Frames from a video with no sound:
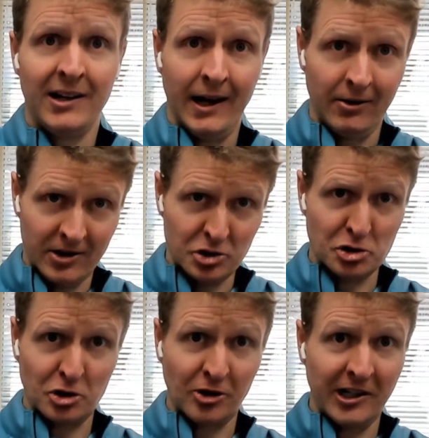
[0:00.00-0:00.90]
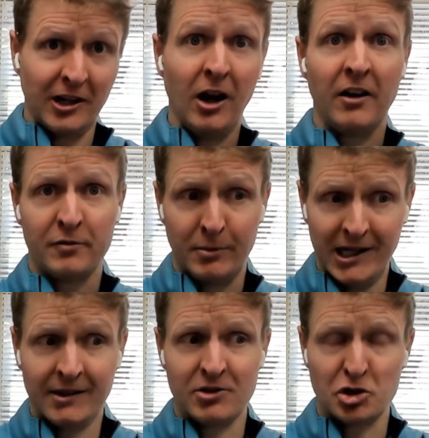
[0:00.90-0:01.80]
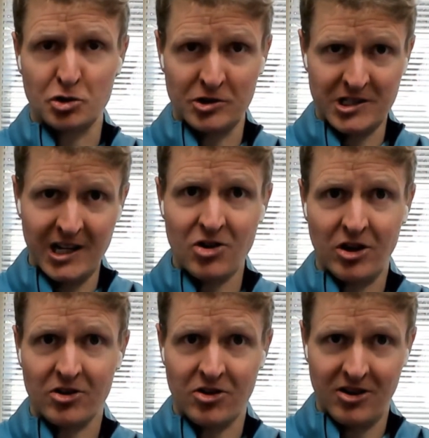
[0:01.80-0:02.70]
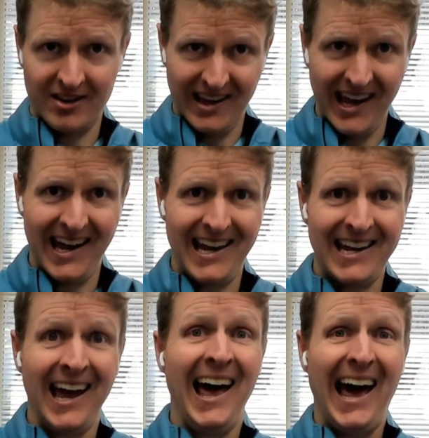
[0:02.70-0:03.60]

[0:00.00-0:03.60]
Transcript: Now, interestingly enough, many of the strategics today